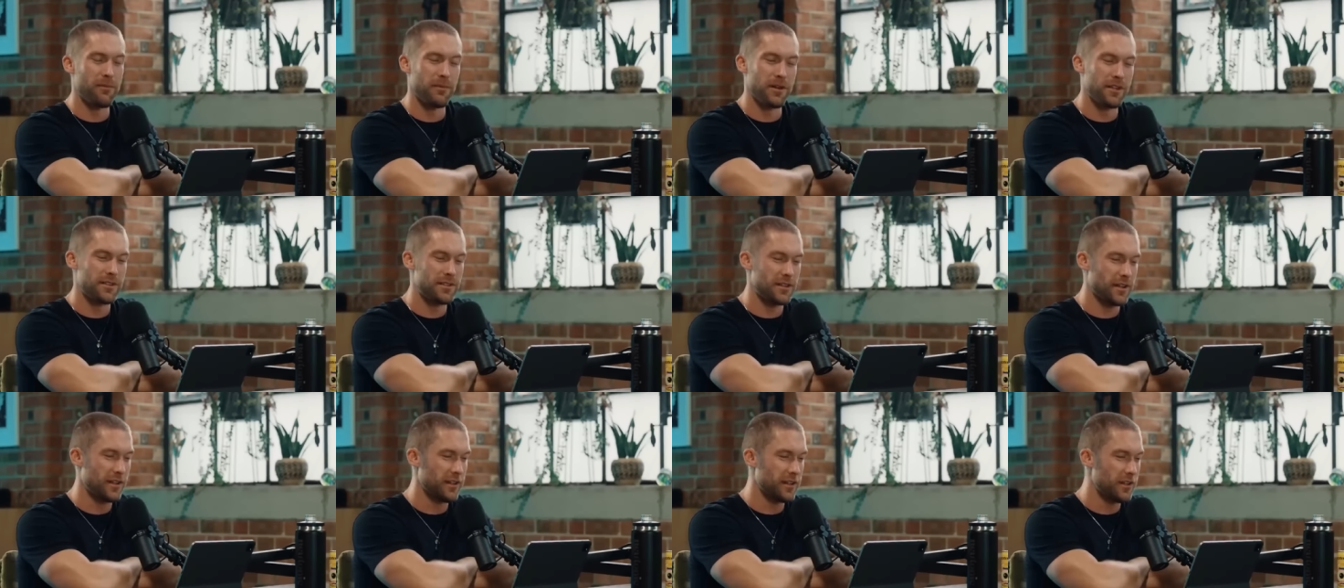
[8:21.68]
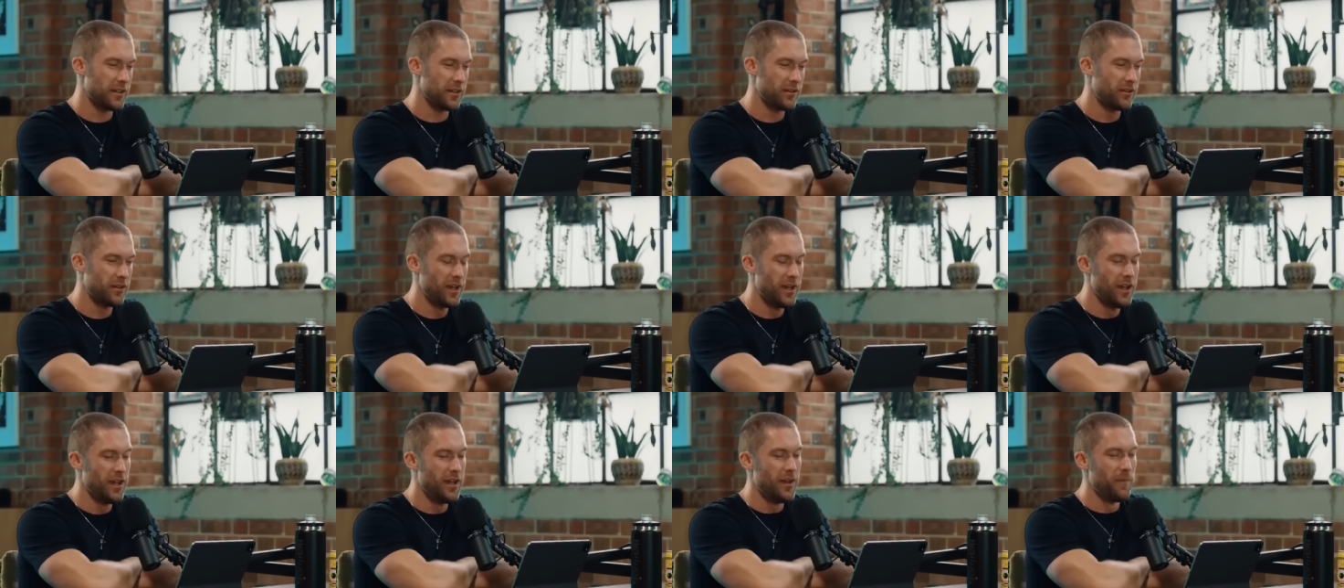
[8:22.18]
Let me tell you.
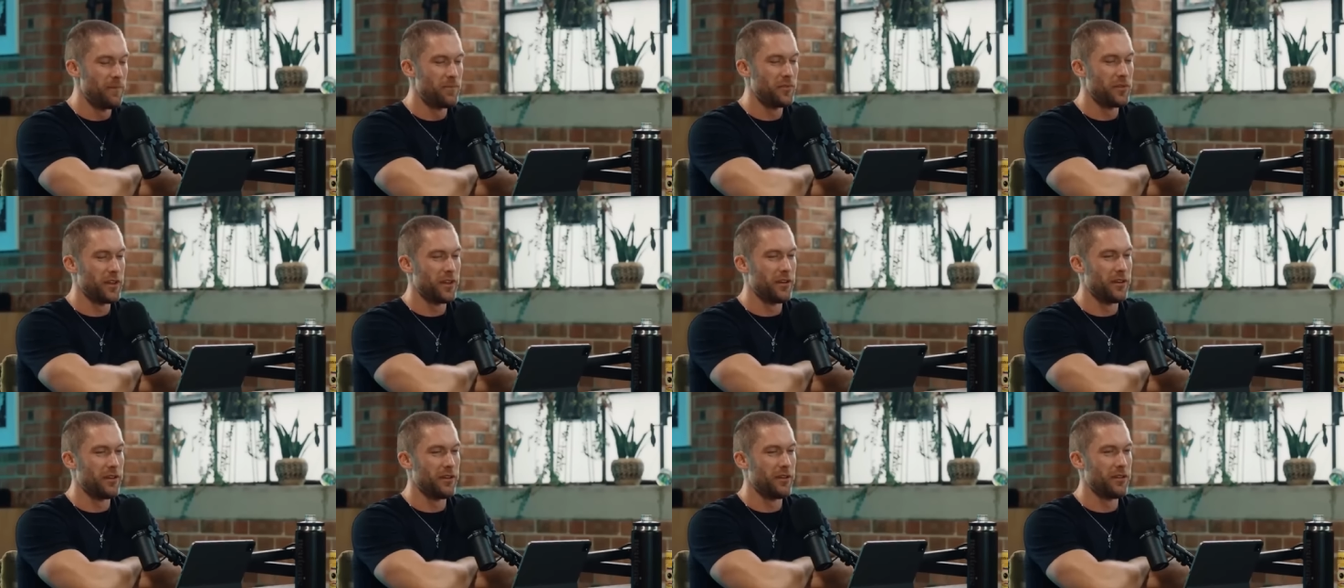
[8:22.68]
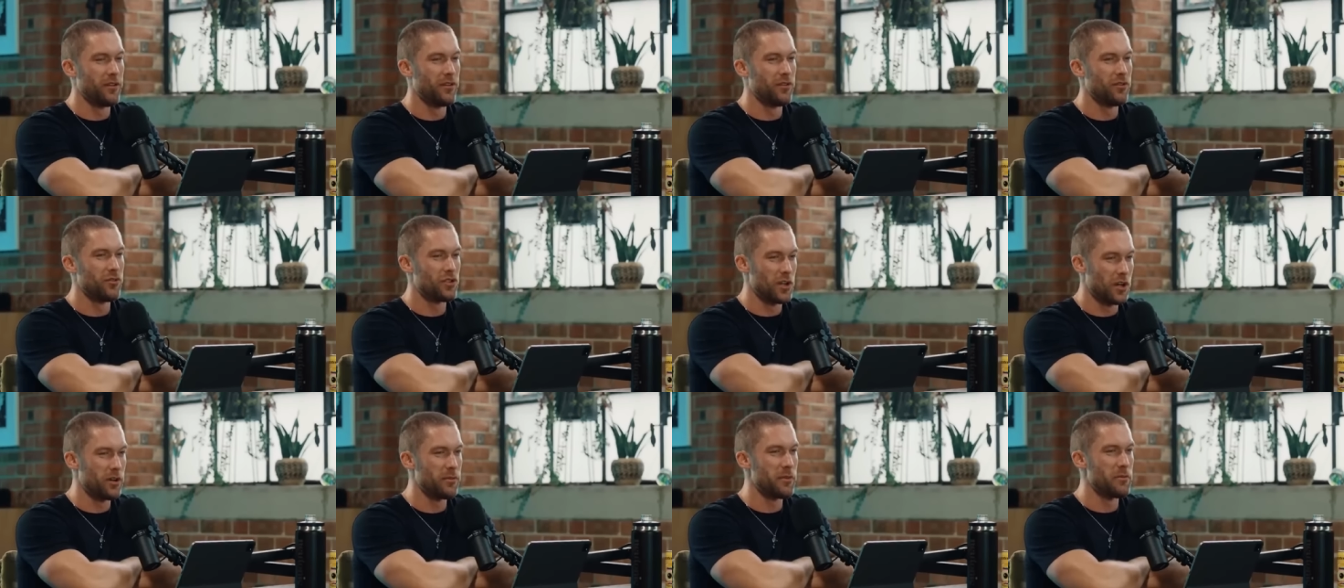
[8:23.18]

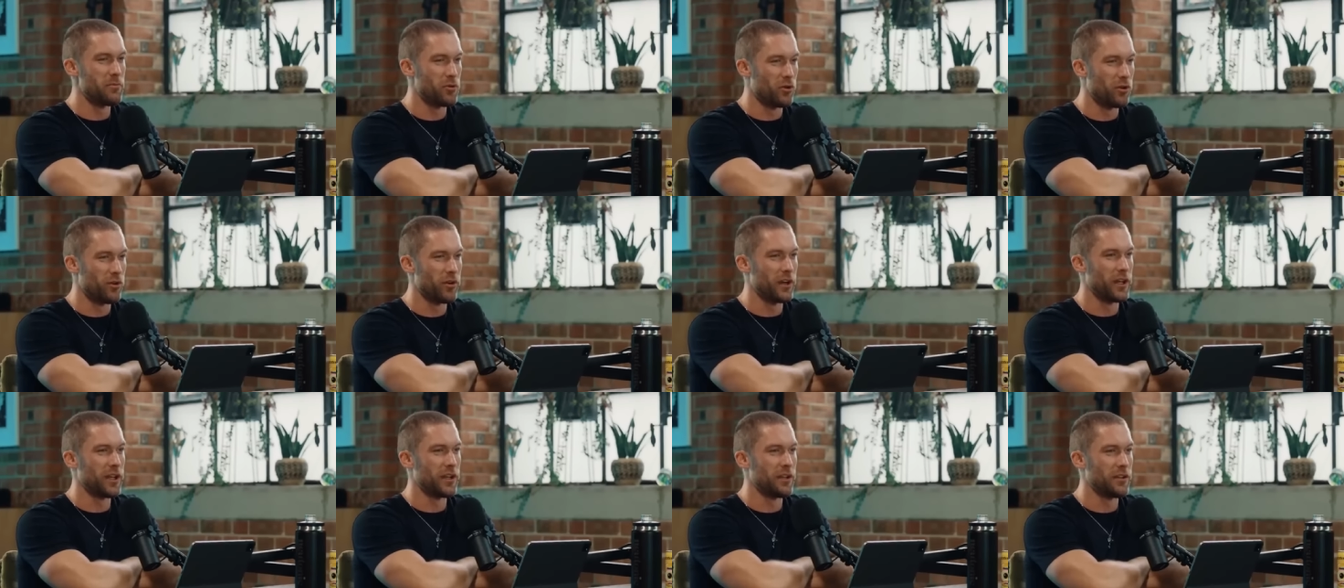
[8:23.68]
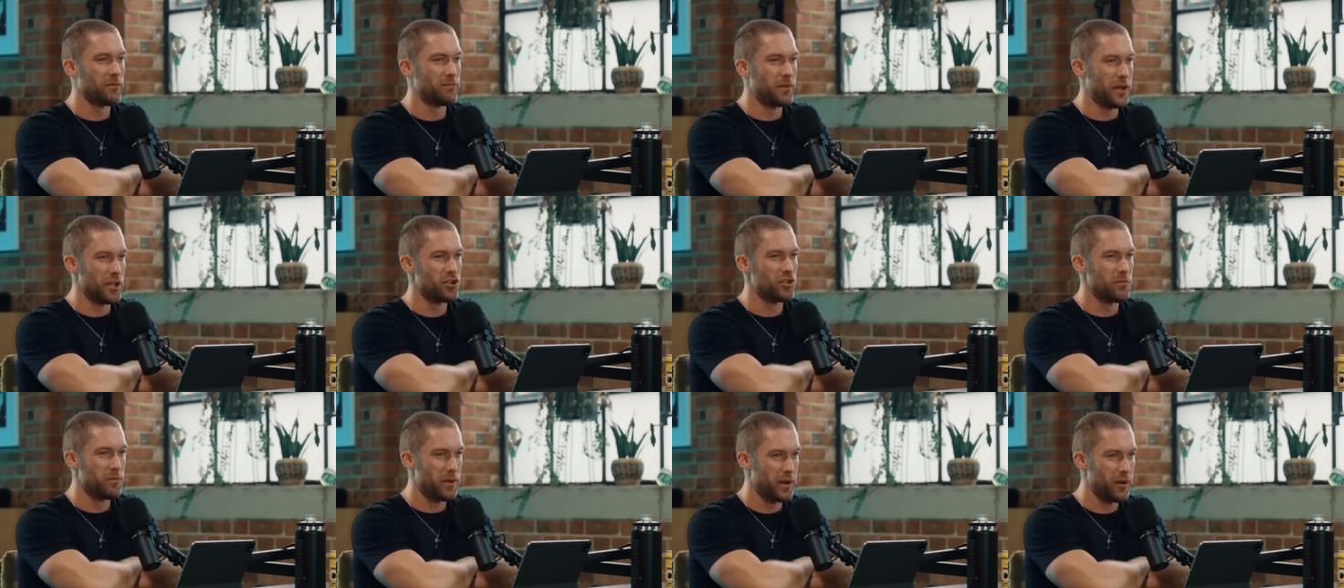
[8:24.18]
Jeremy Boring and
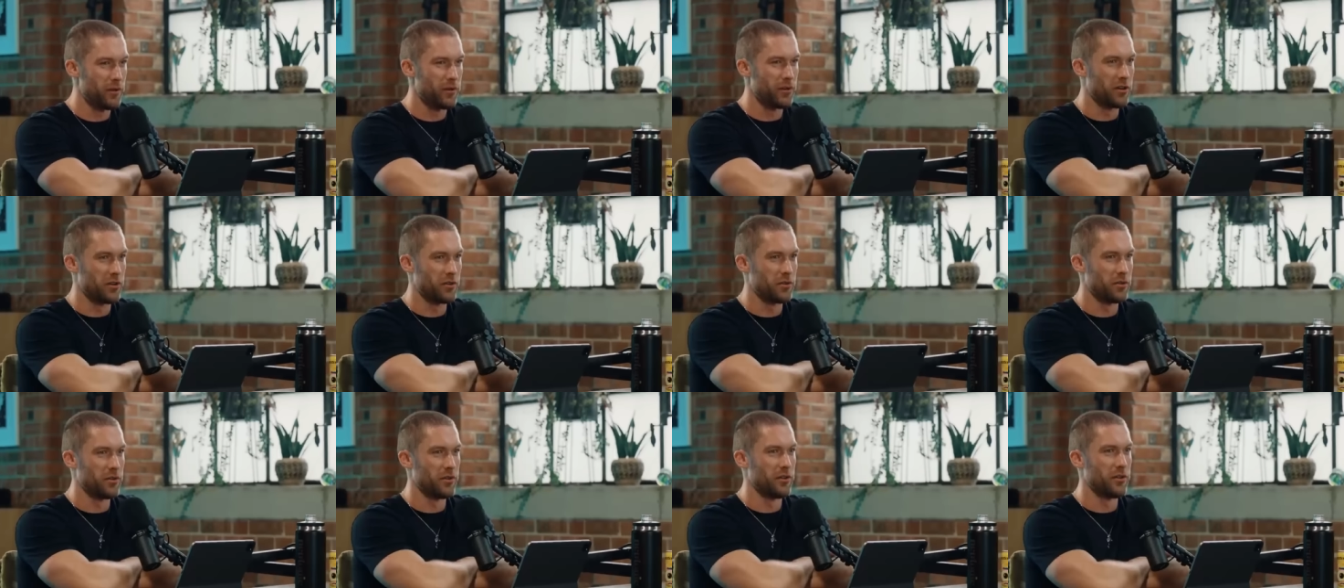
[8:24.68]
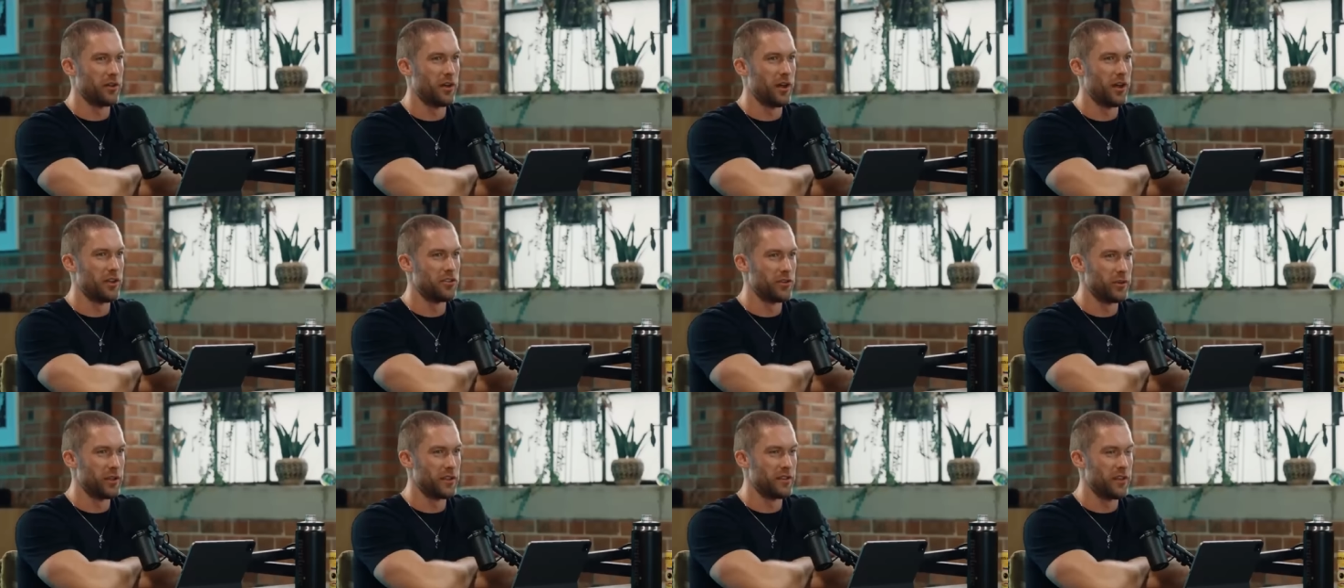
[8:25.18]
Ben Shapiro
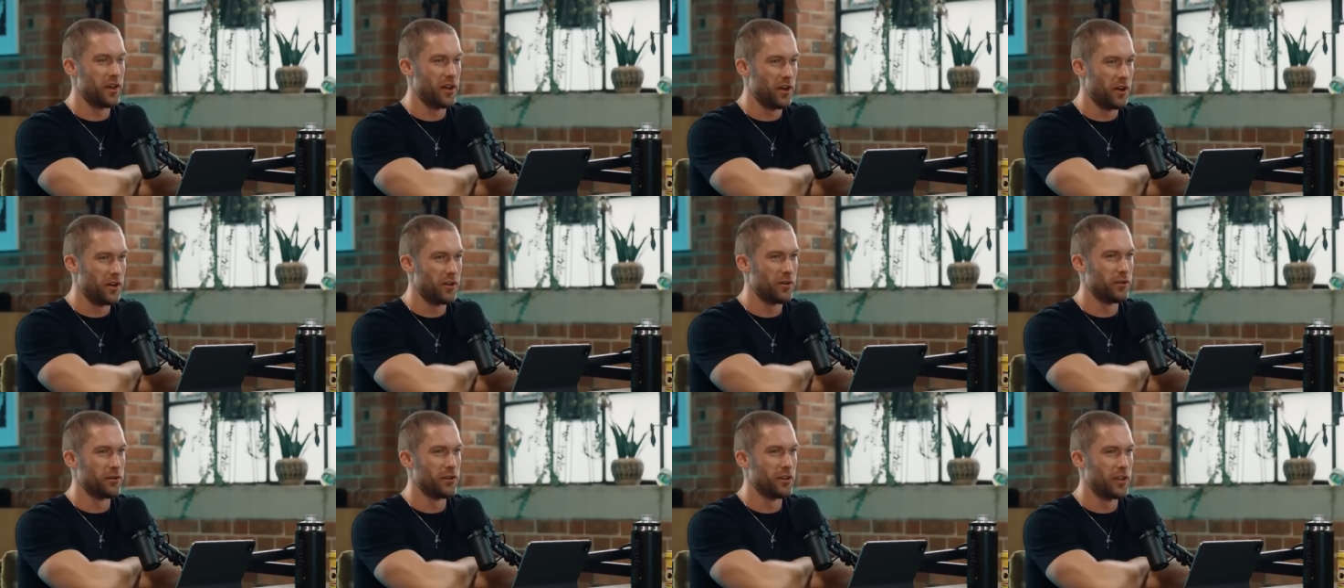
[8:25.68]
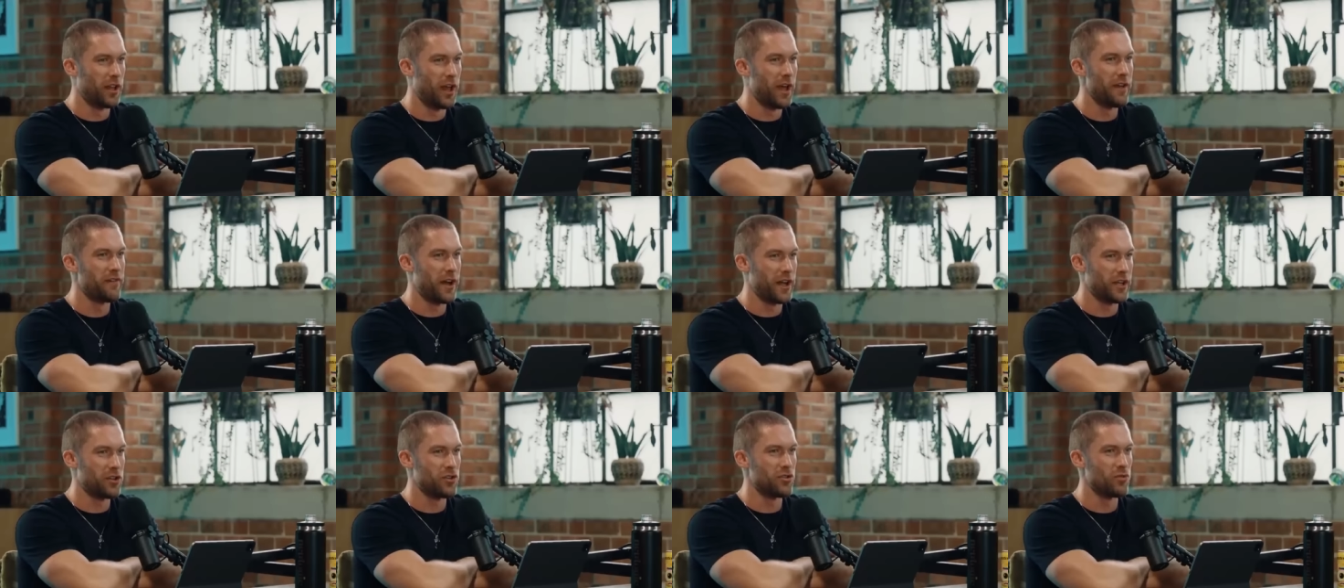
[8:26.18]
are doing their own
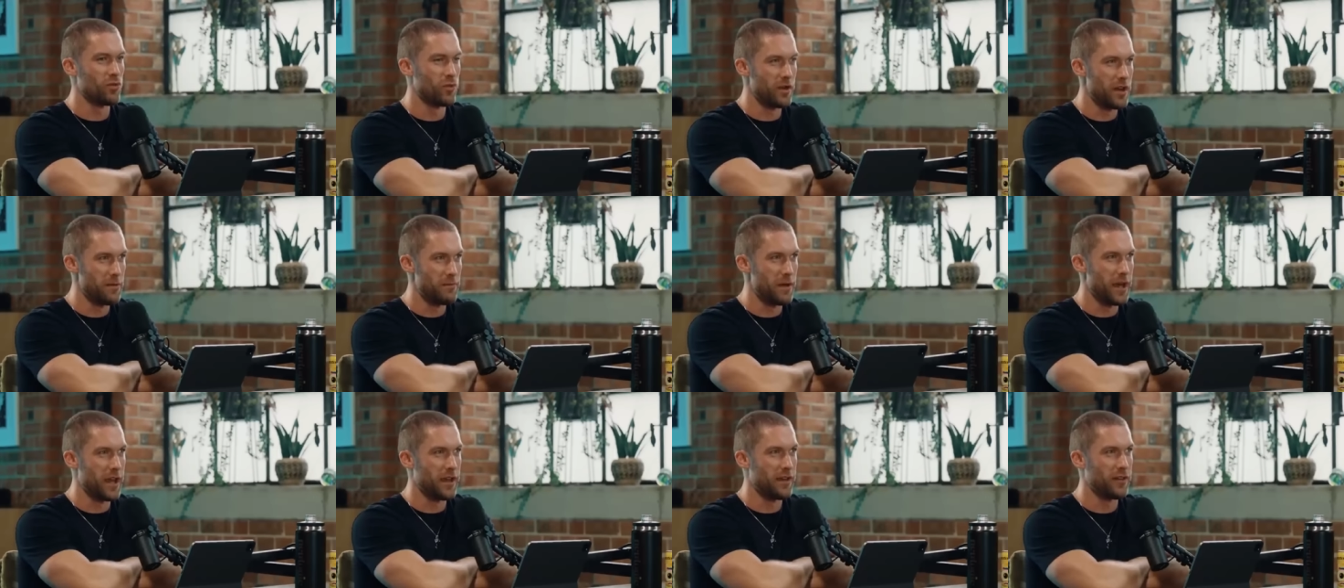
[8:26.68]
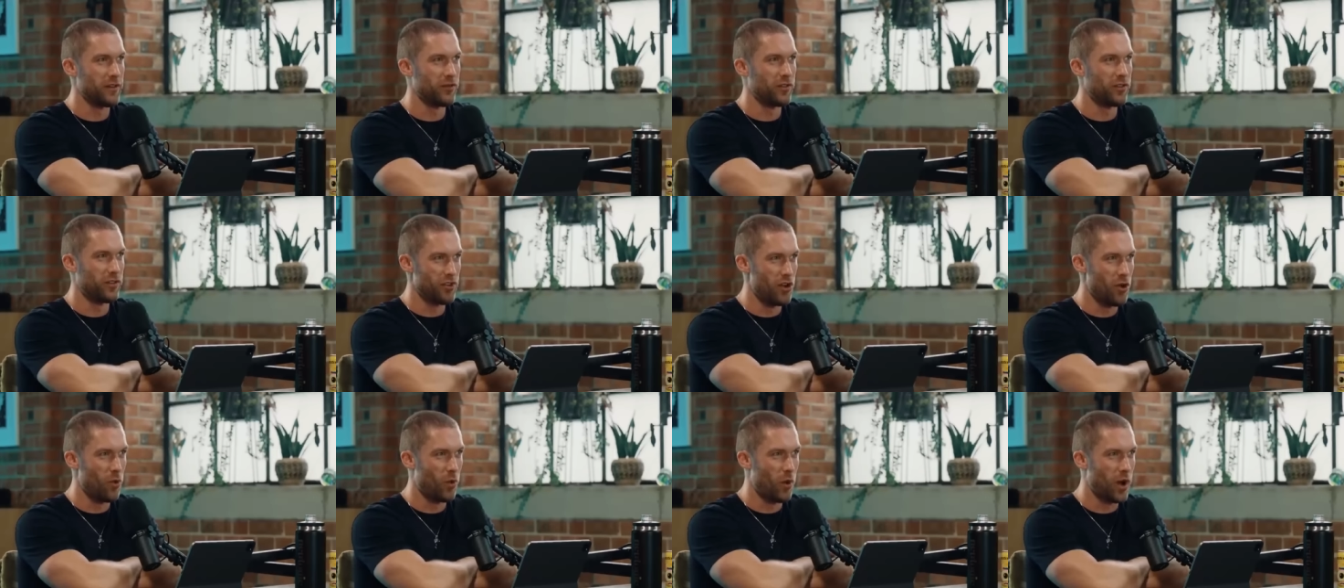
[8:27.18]
live-action remake of
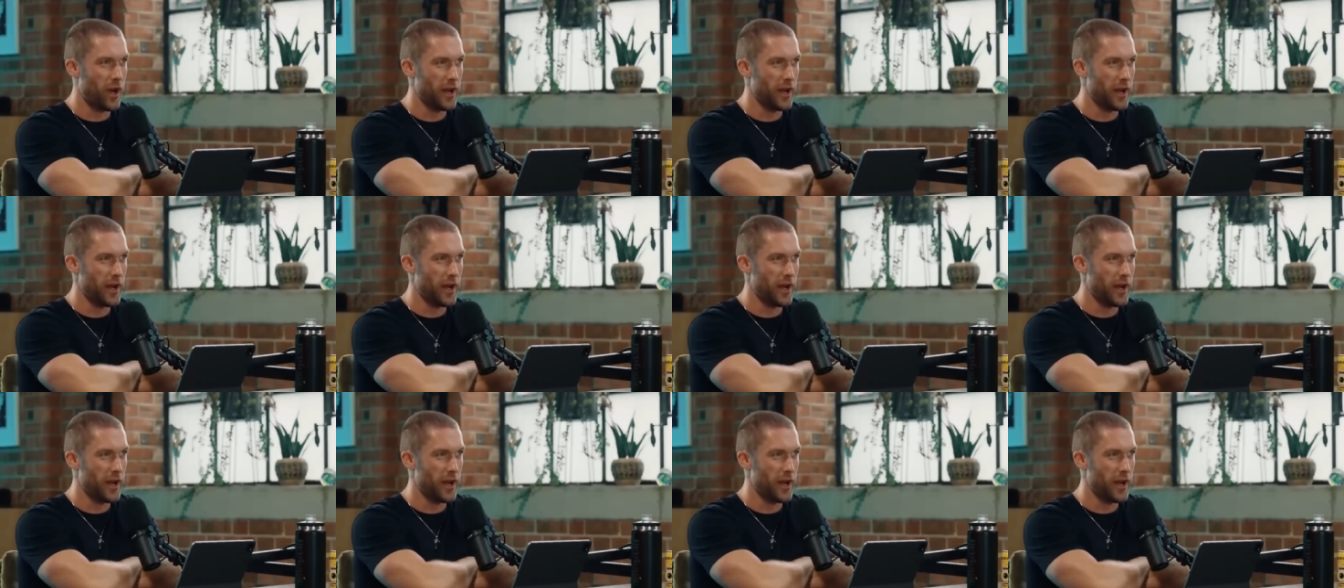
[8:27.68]
Snow